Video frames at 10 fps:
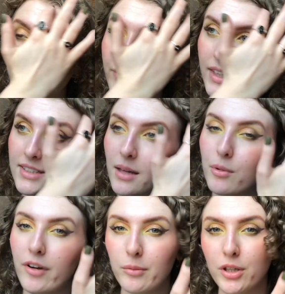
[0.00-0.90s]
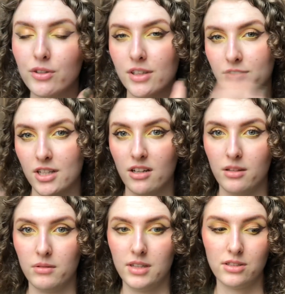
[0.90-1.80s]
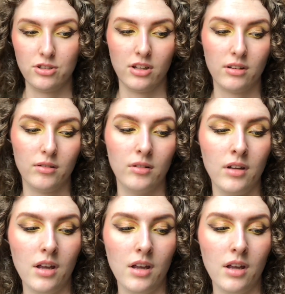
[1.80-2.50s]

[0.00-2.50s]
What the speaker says: this time around, because I started this channel